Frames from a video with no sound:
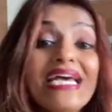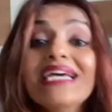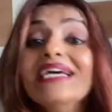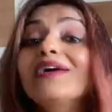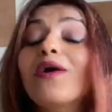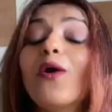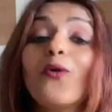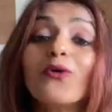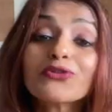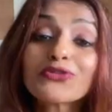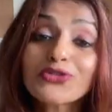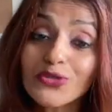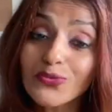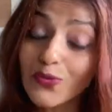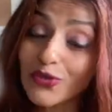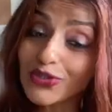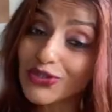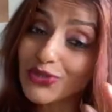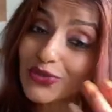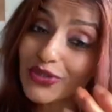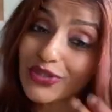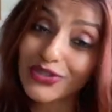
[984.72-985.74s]
Also,
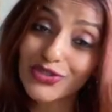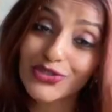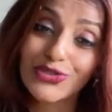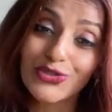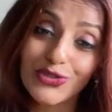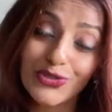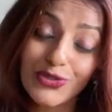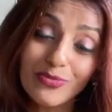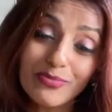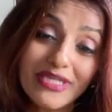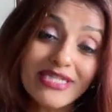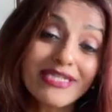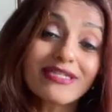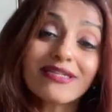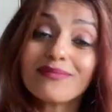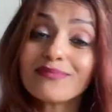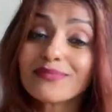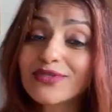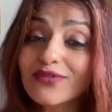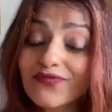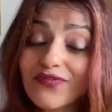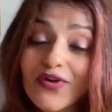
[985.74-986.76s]
what you consume in
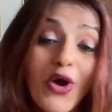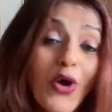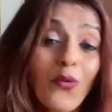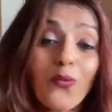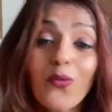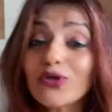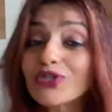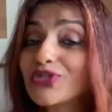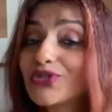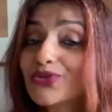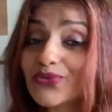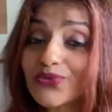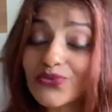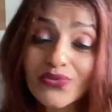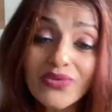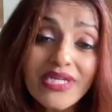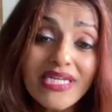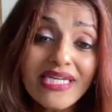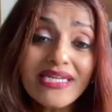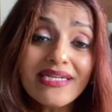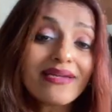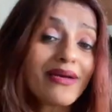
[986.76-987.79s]
terms of what you
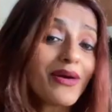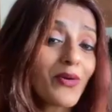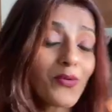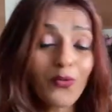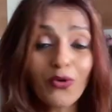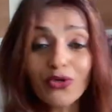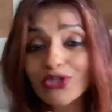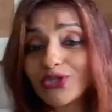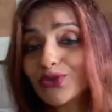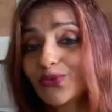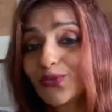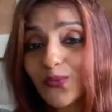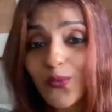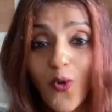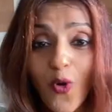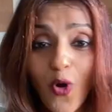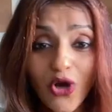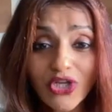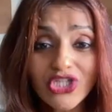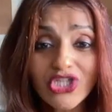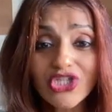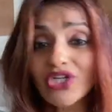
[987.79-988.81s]
read, what you
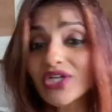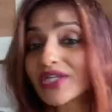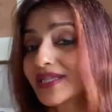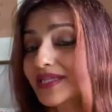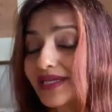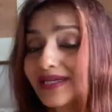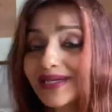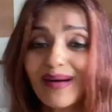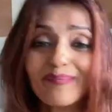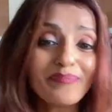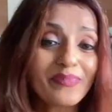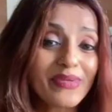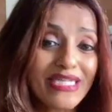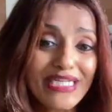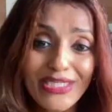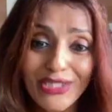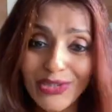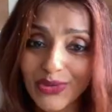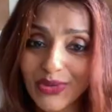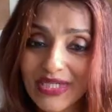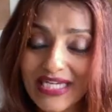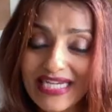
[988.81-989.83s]
watch, the company
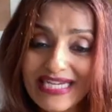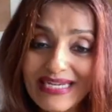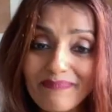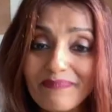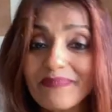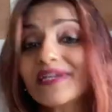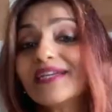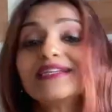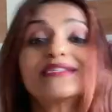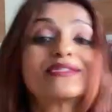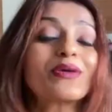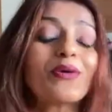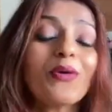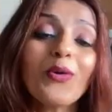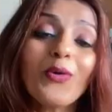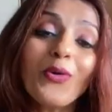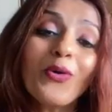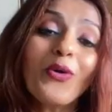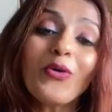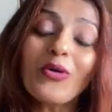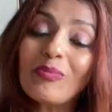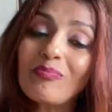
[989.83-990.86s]
you keep is
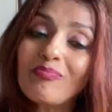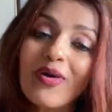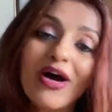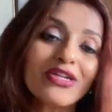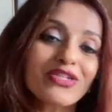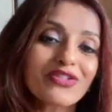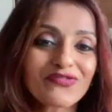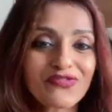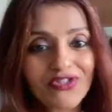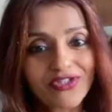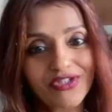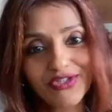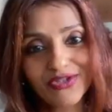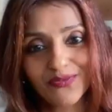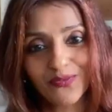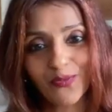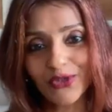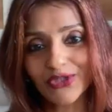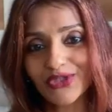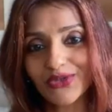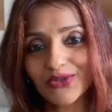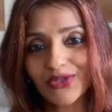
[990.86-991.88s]
all part of
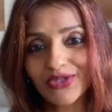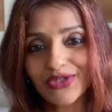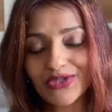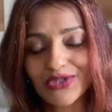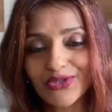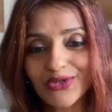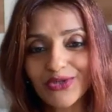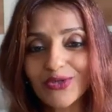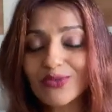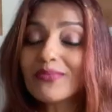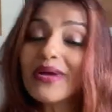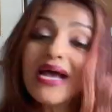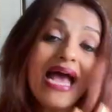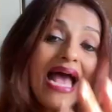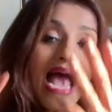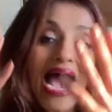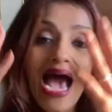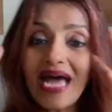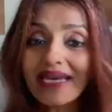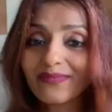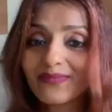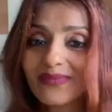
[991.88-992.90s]
what you consume,
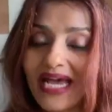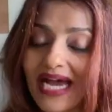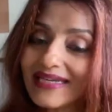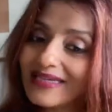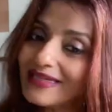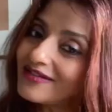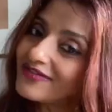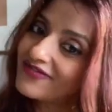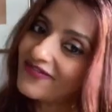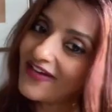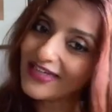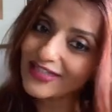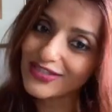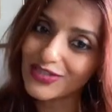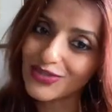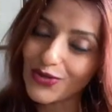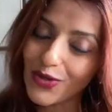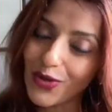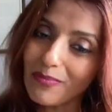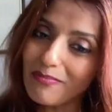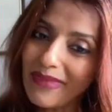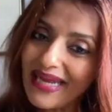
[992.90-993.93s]
and that affects
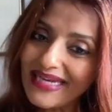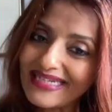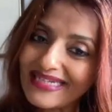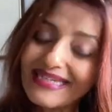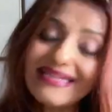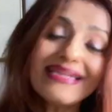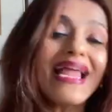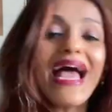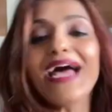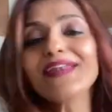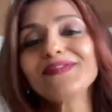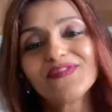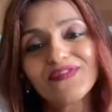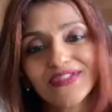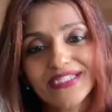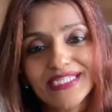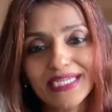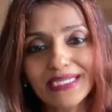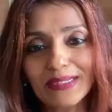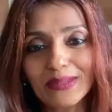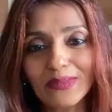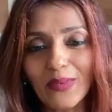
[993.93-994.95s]
your mental and
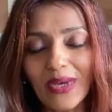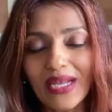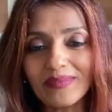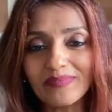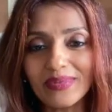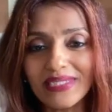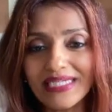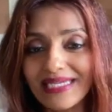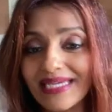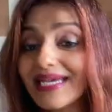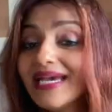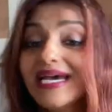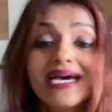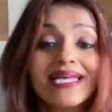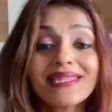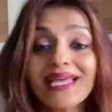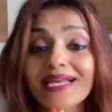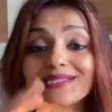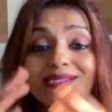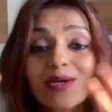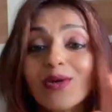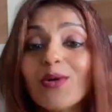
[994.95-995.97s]
physical well-being.
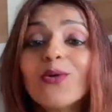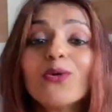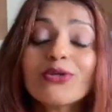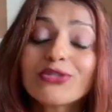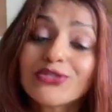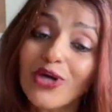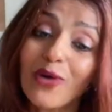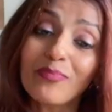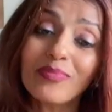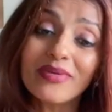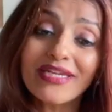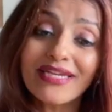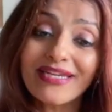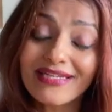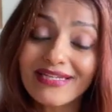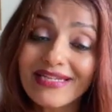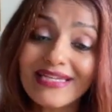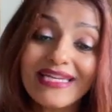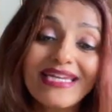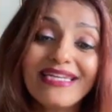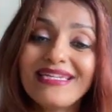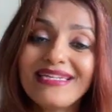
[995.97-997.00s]
That's a whole topic
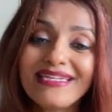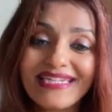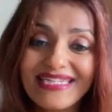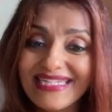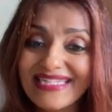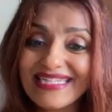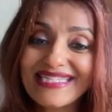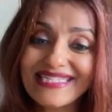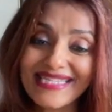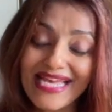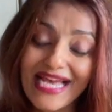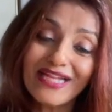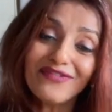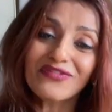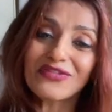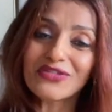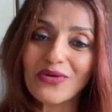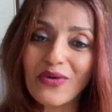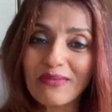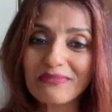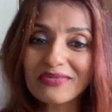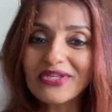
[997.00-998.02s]
in itself,
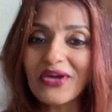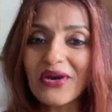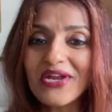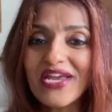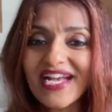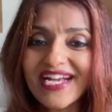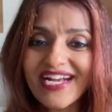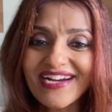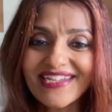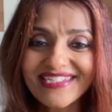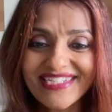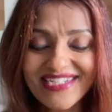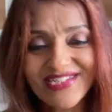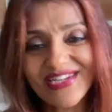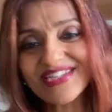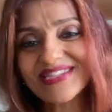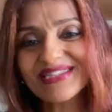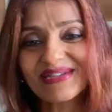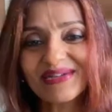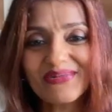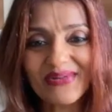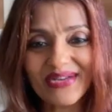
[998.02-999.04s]
so I'm sorry I can't address
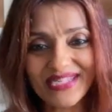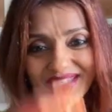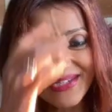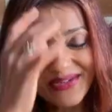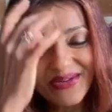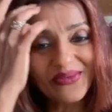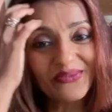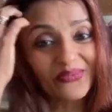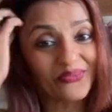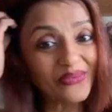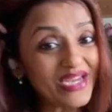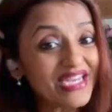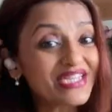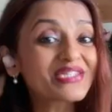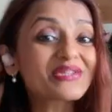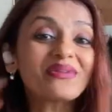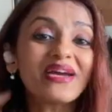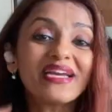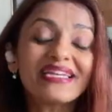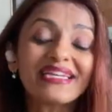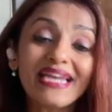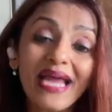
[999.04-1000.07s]
the question on weight
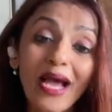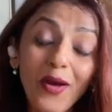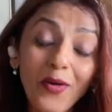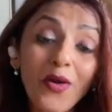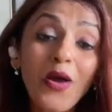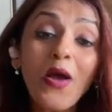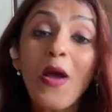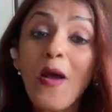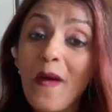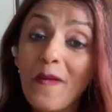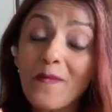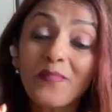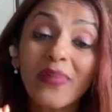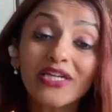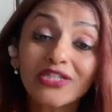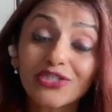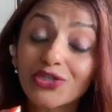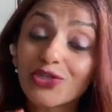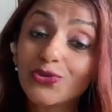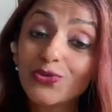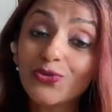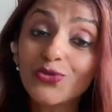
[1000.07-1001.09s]
right now,
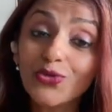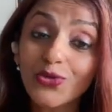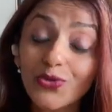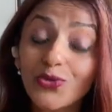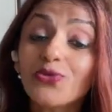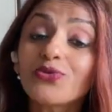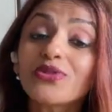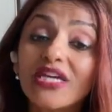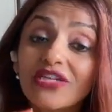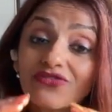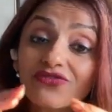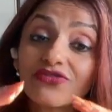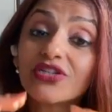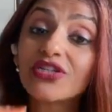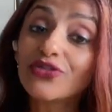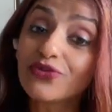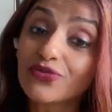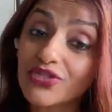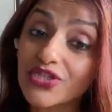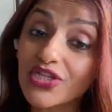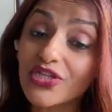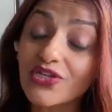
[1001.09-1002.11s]
but do know that
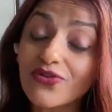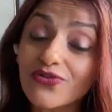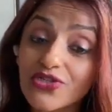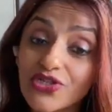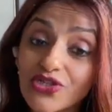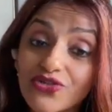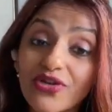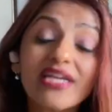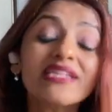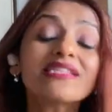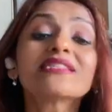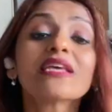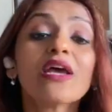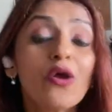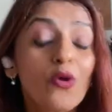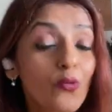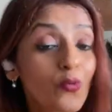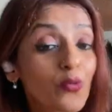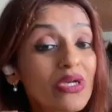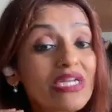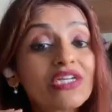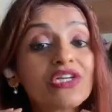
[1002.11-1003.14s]
reducing your stress
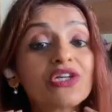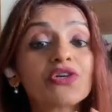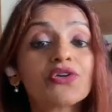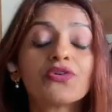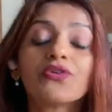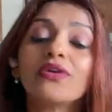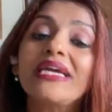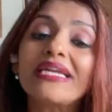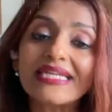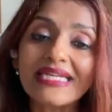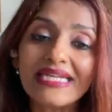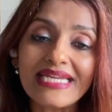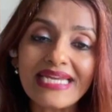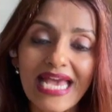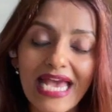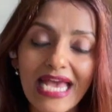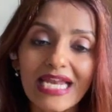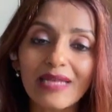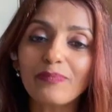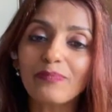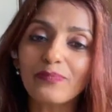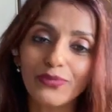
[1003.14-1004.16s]
will greatly
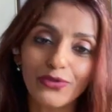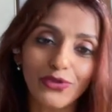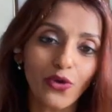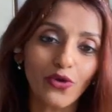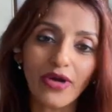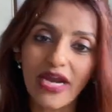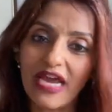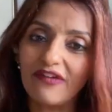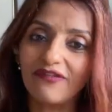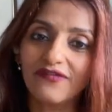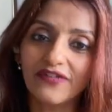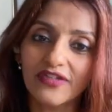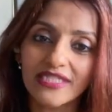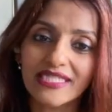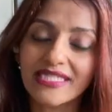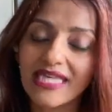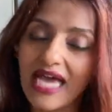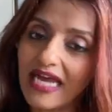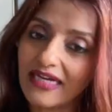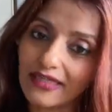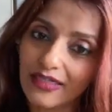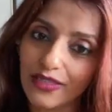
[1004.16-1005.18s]
help your efforts
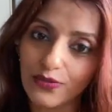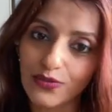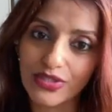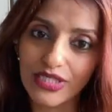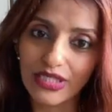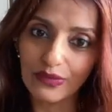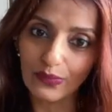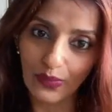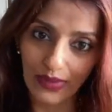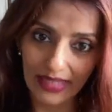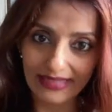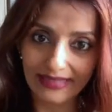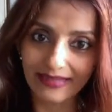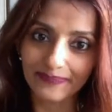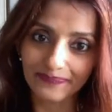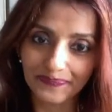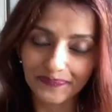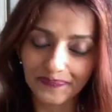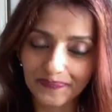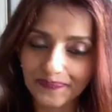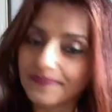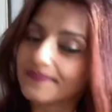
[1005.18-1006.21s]
at losing weight
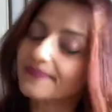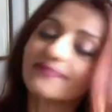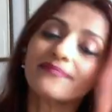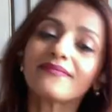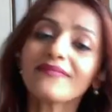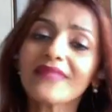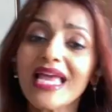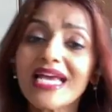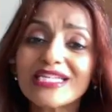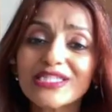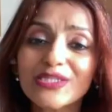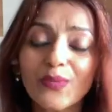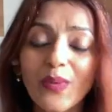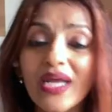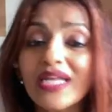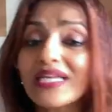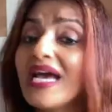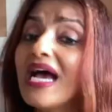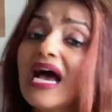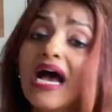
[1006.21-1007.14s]
as well.